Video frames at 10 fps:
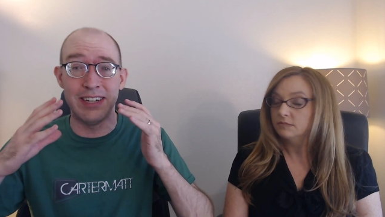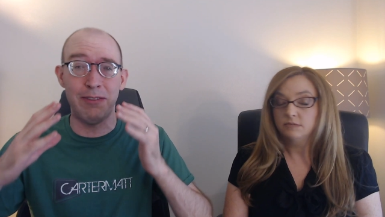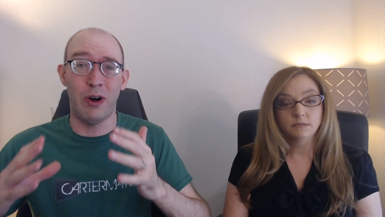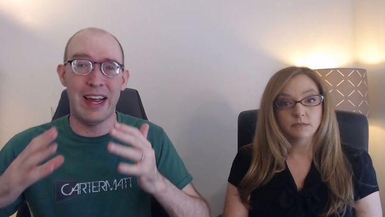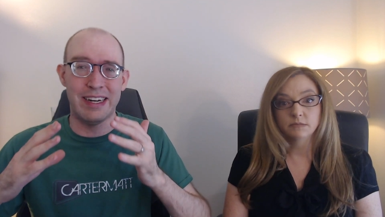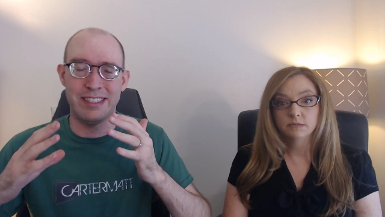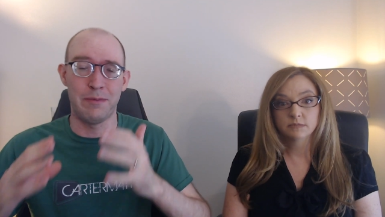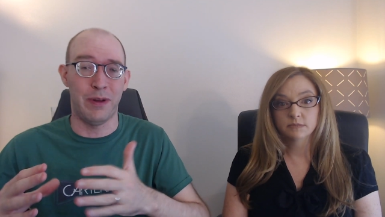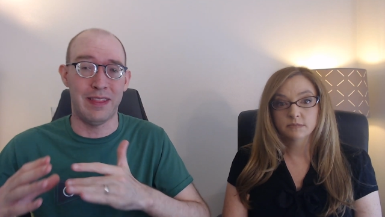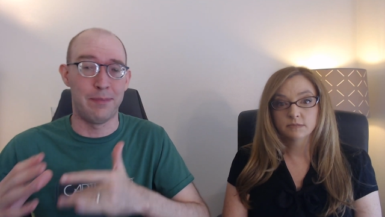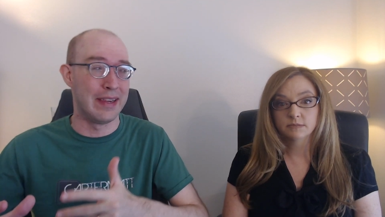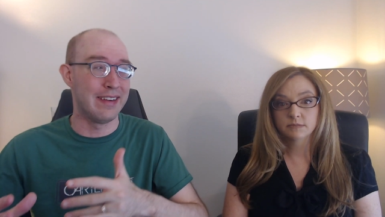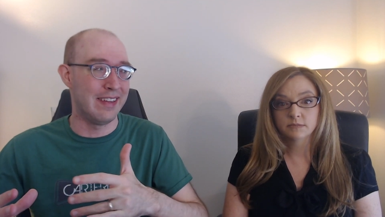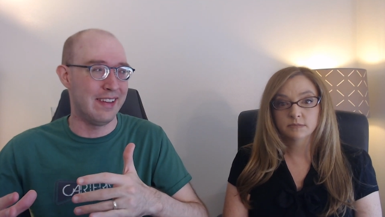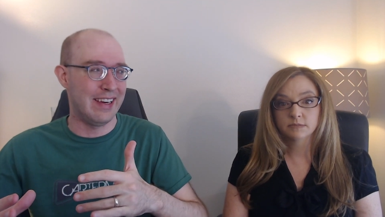Speaker 1: actually put the
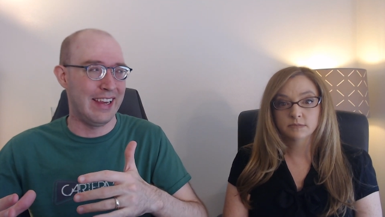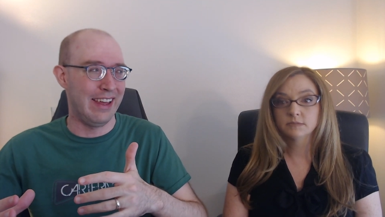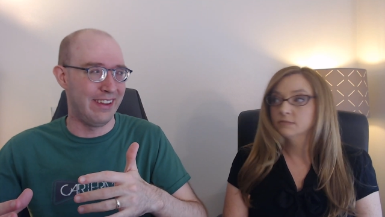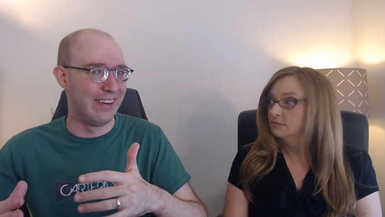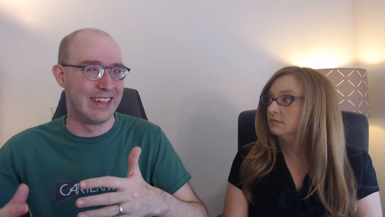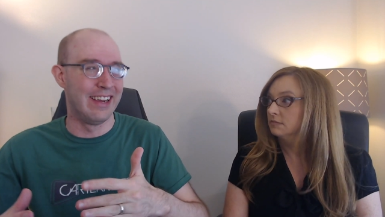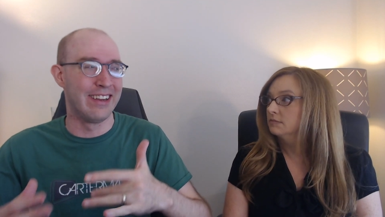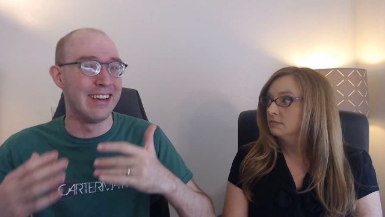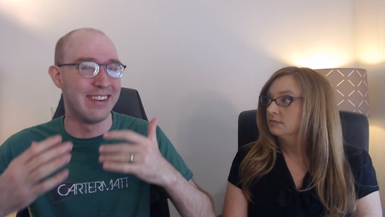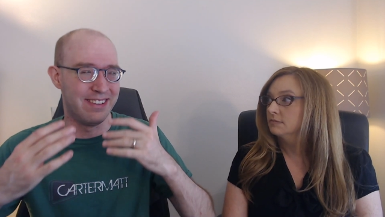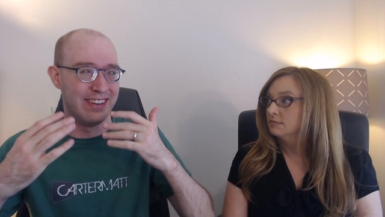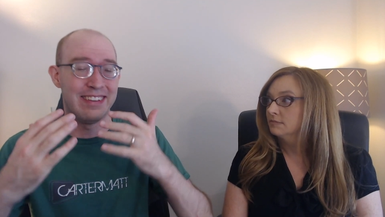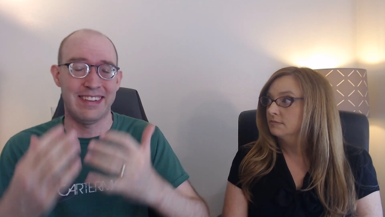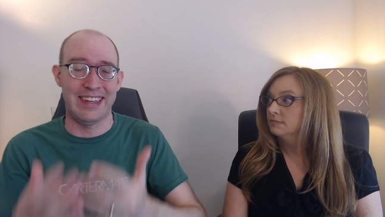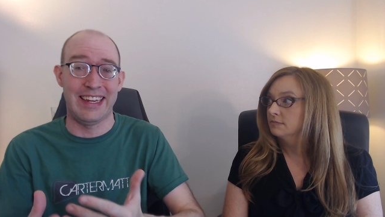pieces together until you sort of
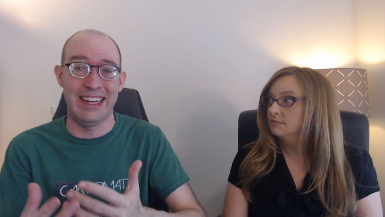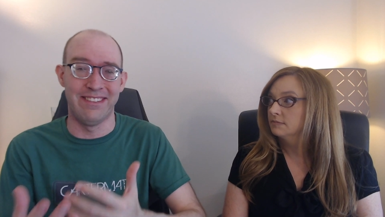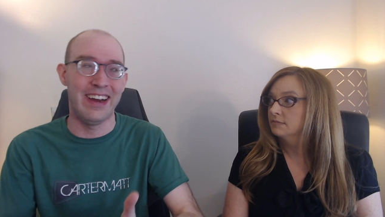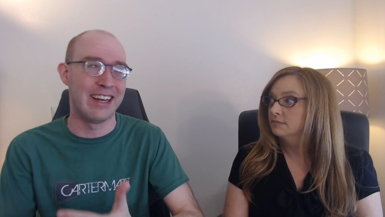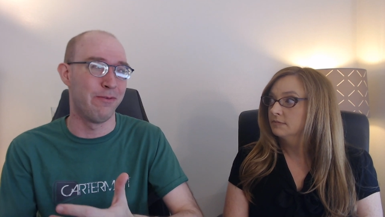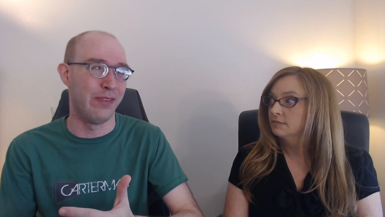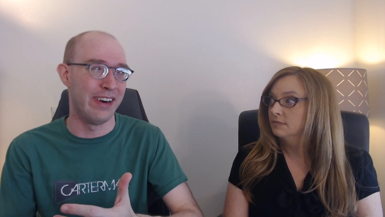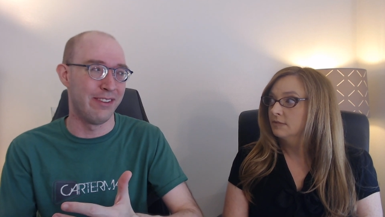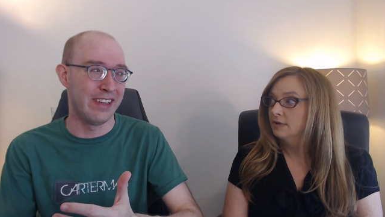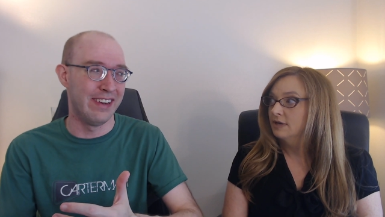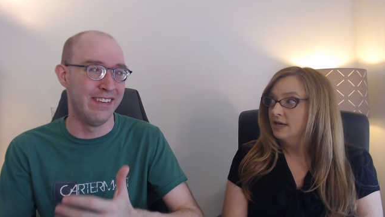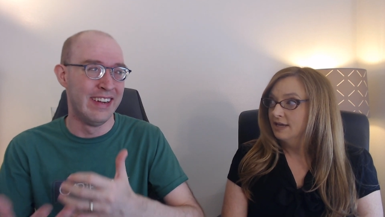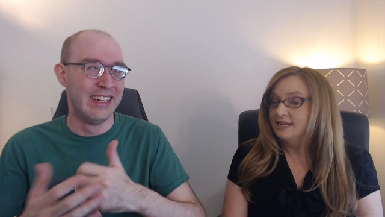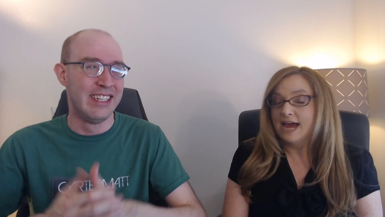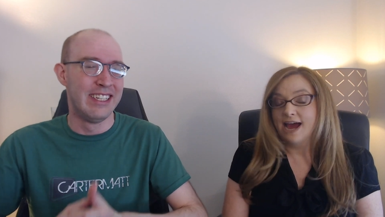see it right in front of you.
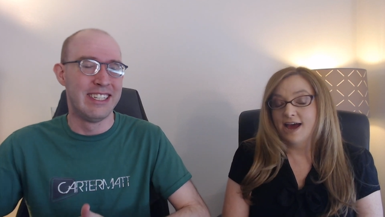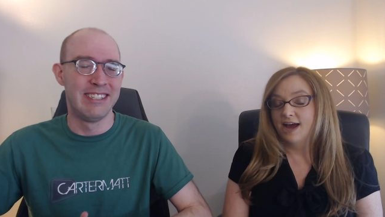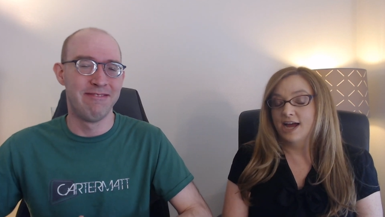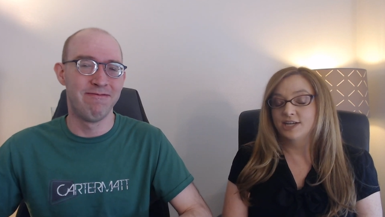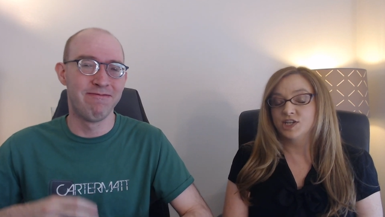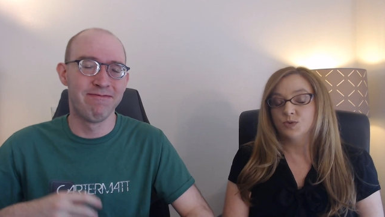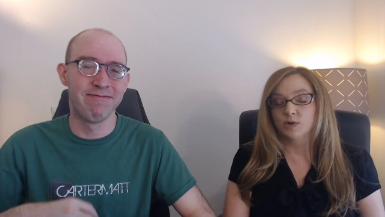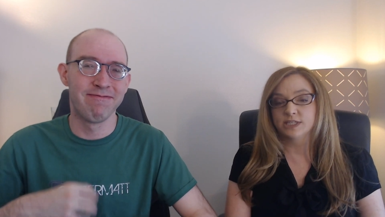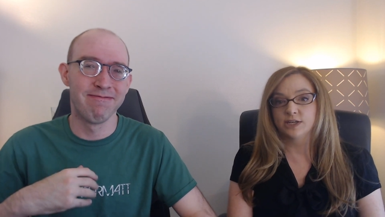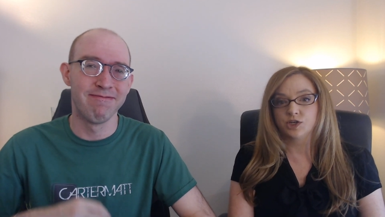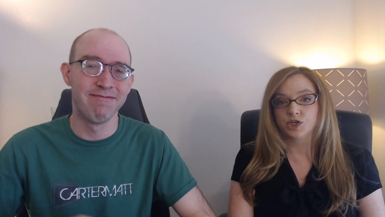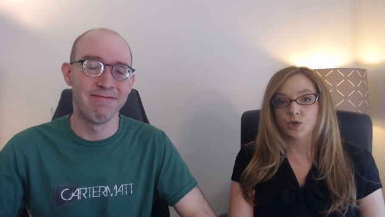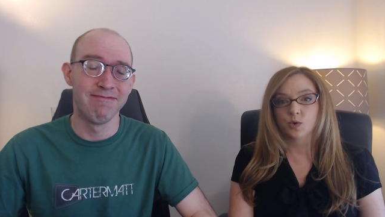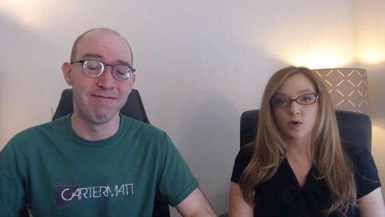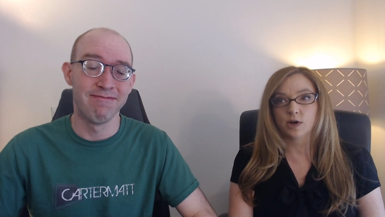
Speaker 2: Yeah, I just wasn't
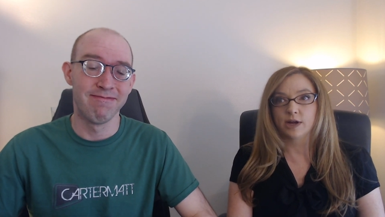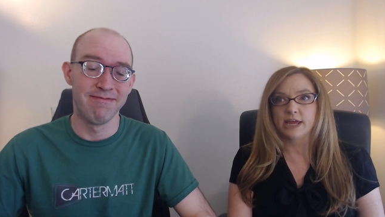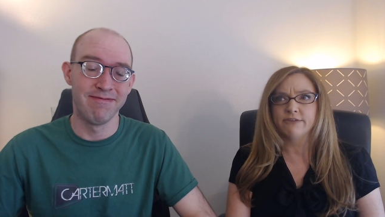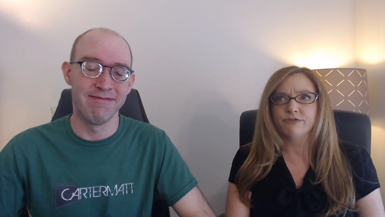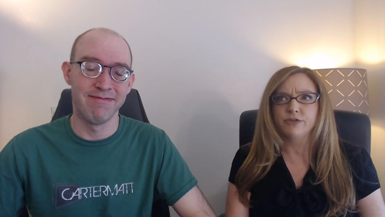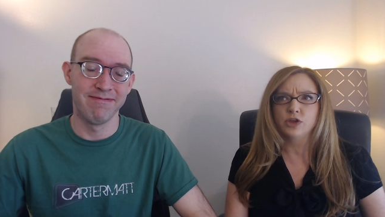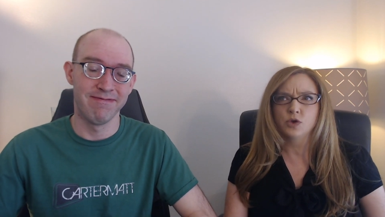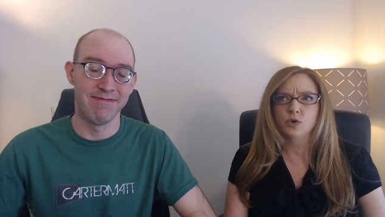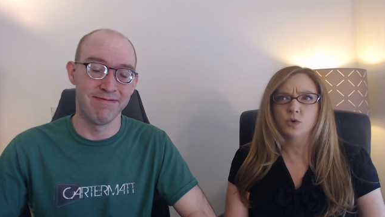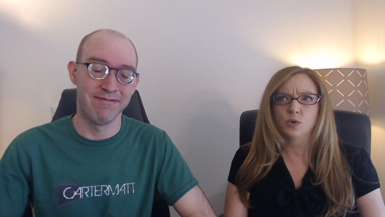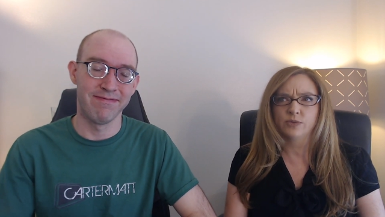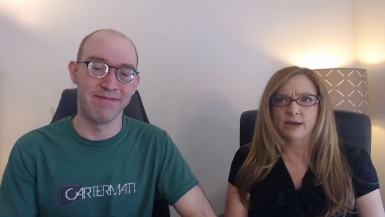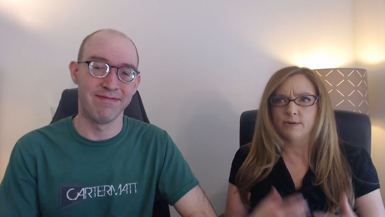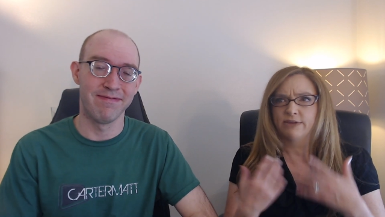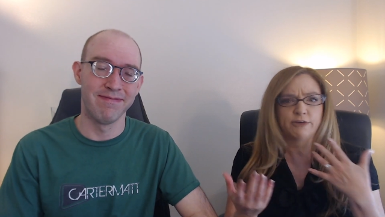sure if
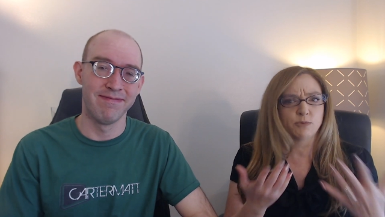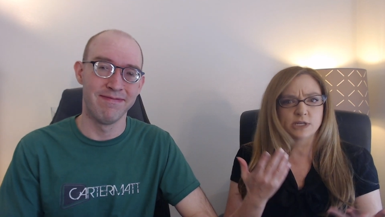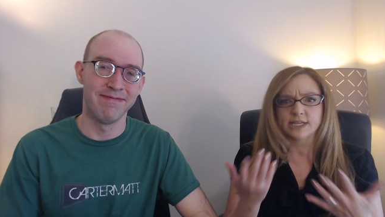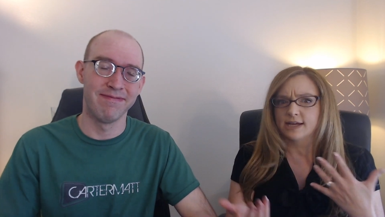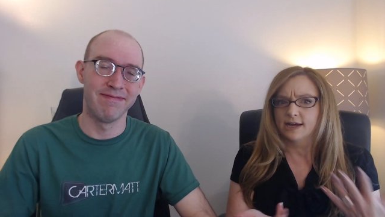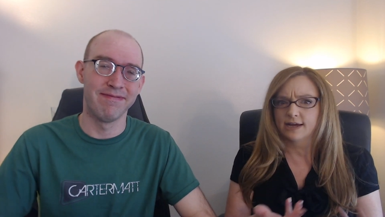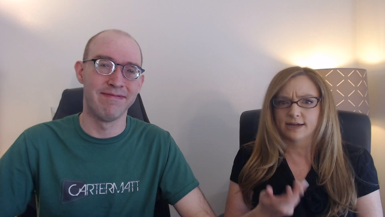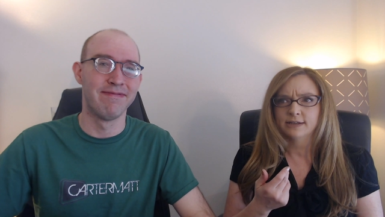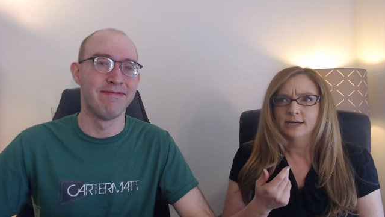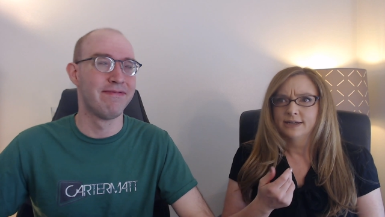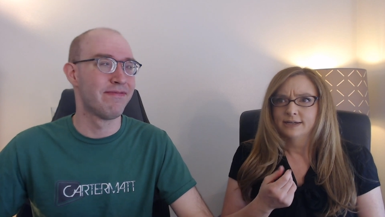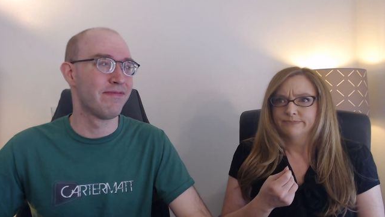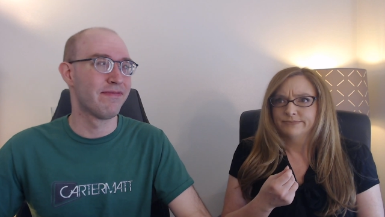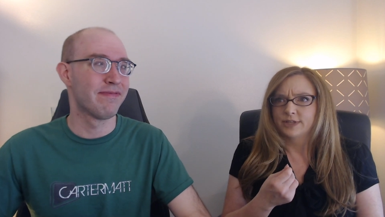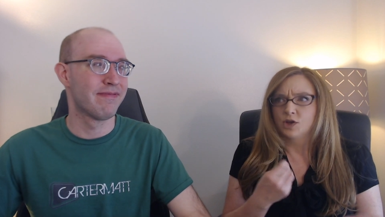it was like a
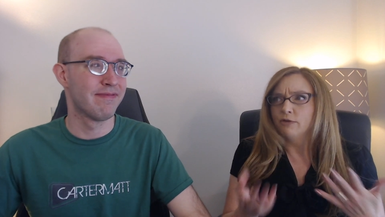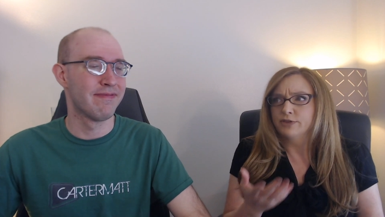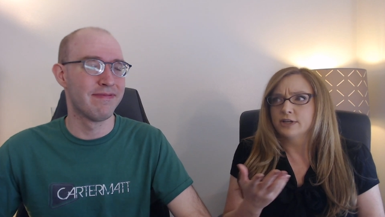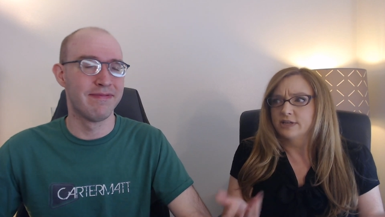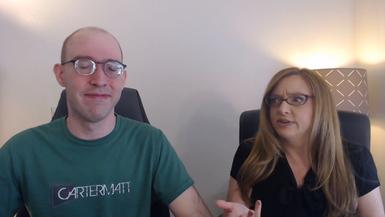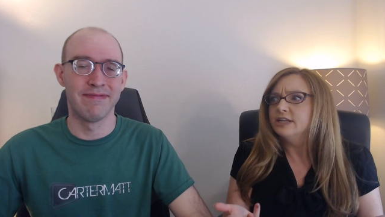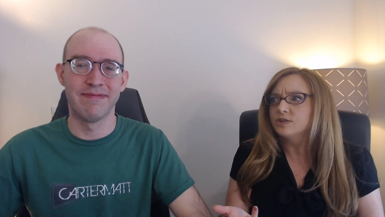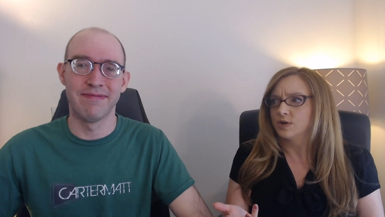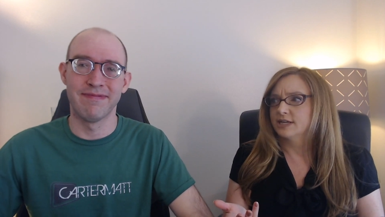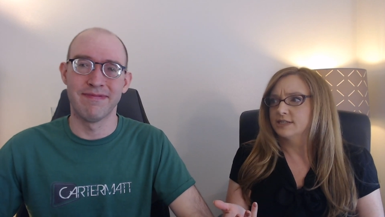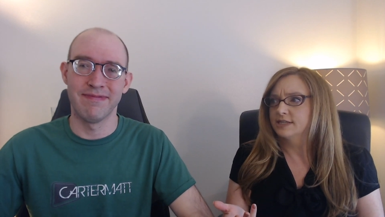conflict of interest,